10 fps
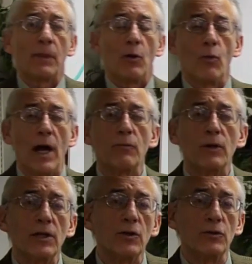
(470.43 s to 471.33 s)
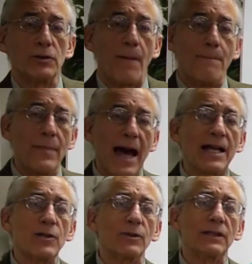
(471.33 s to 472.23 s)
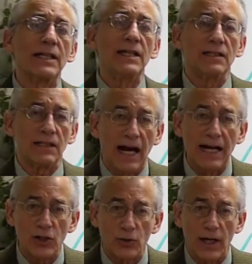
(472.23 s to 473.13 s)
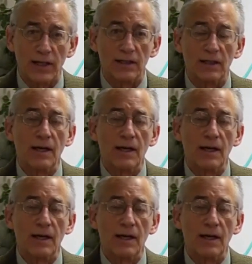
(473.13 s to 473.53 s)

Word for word: When we use manually titrated,